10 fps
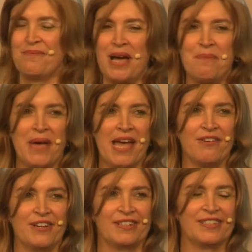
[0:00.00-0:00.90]
My
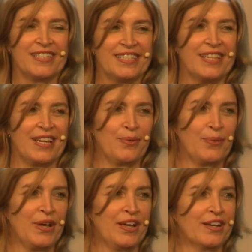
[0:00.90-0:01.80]
parents
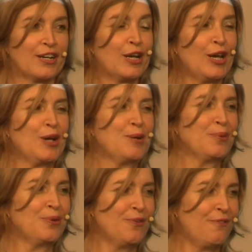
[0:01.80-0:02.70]
were
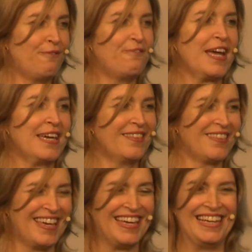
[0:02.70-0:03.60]
global faith
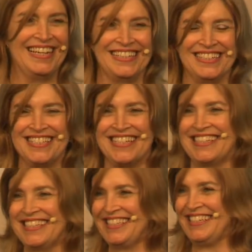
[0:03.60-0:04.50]
healers
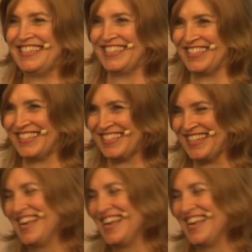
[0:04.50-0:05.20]
and teachers,